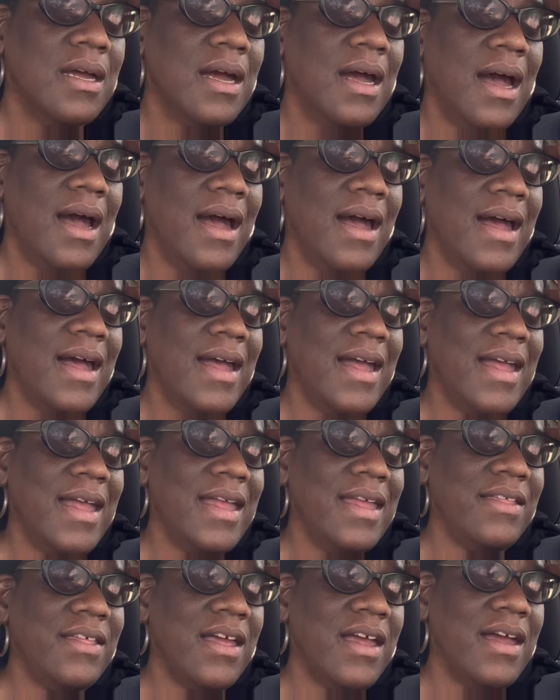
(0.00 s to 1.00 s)

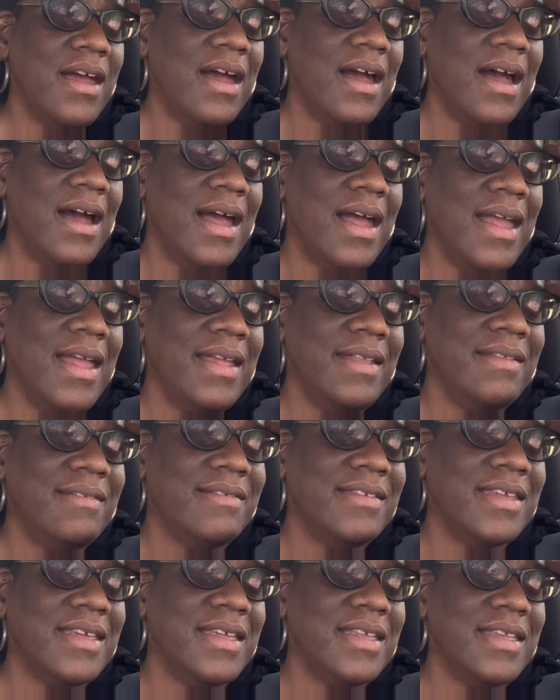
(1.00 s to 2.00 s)
I I
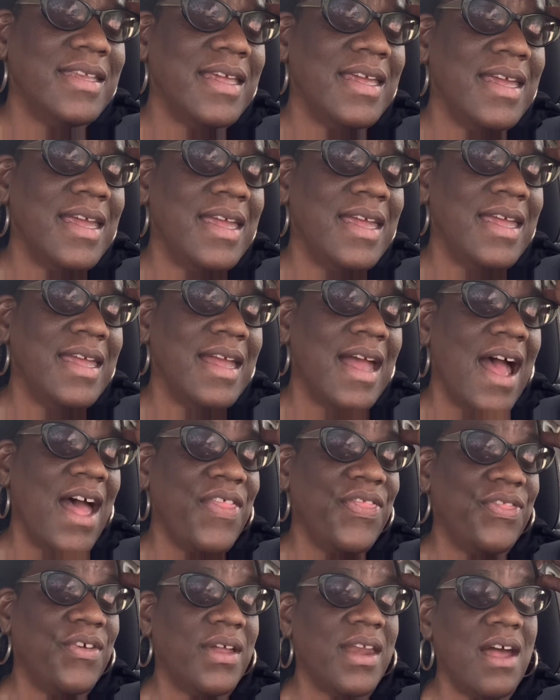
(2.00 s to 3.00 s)
did a I
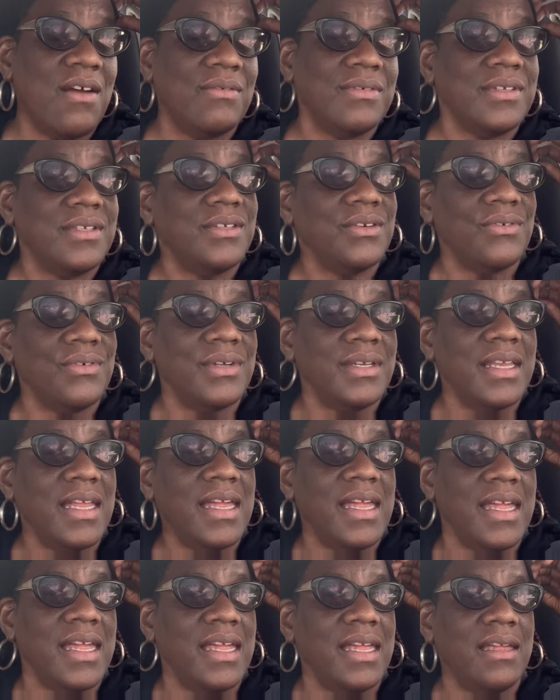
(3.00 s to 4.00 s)
thought I was doing
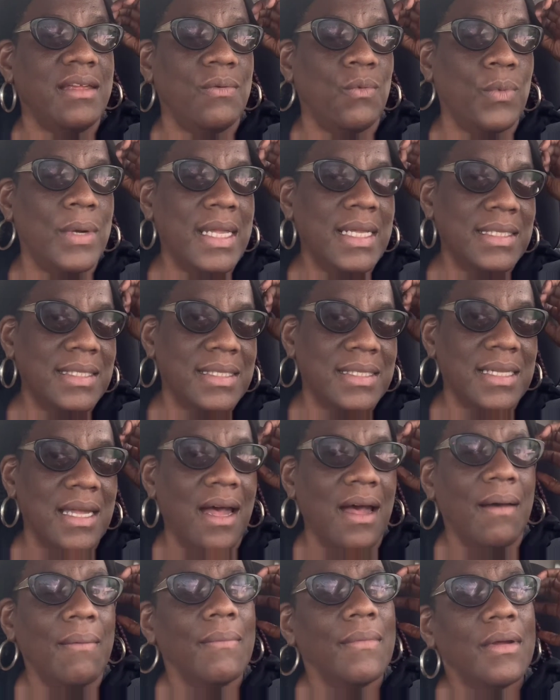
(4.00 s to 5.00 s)
a
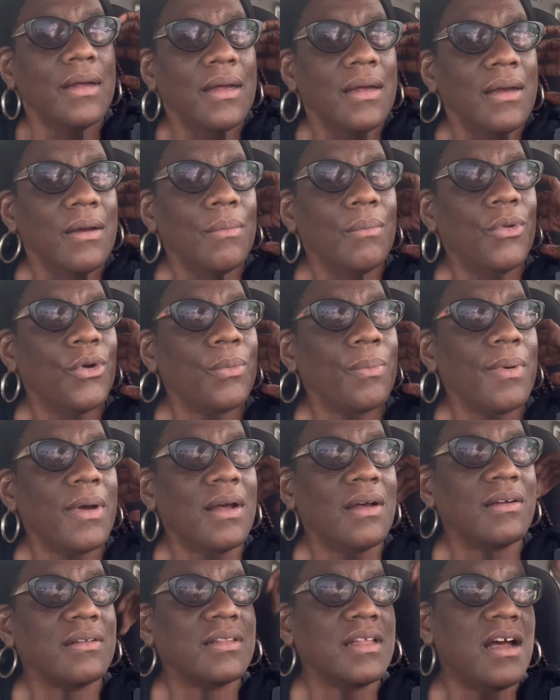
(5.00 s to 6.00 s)
Wingstop
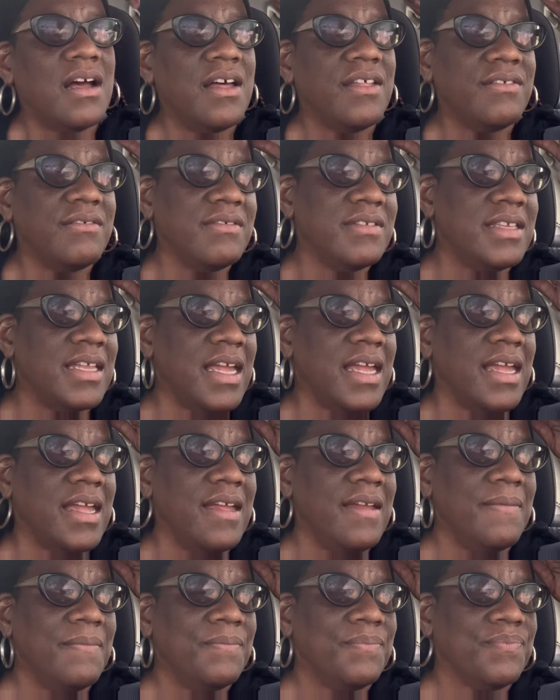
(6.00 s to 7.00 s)
mukbang the other
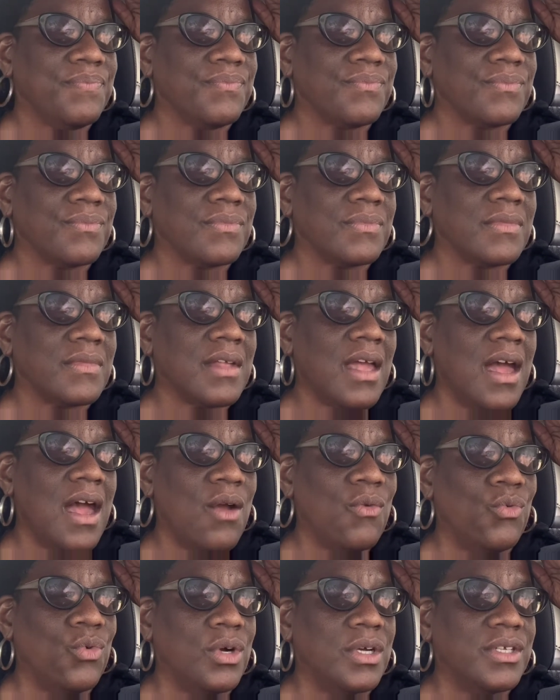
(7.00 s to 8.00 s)
day. I
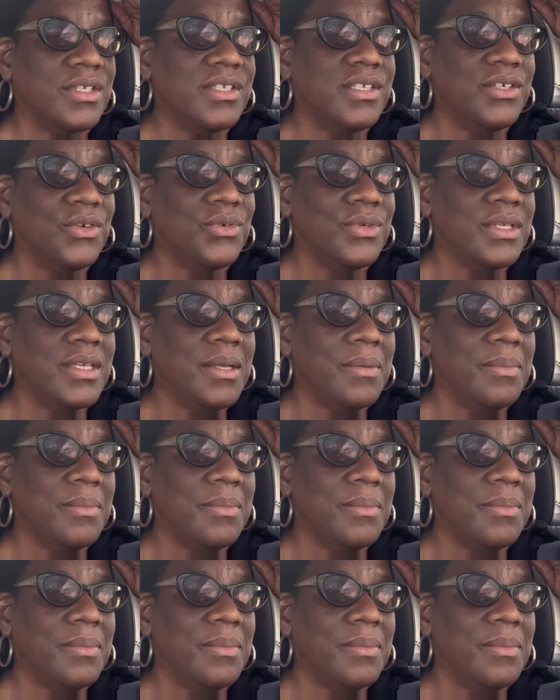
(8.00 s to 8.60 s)
was doing it,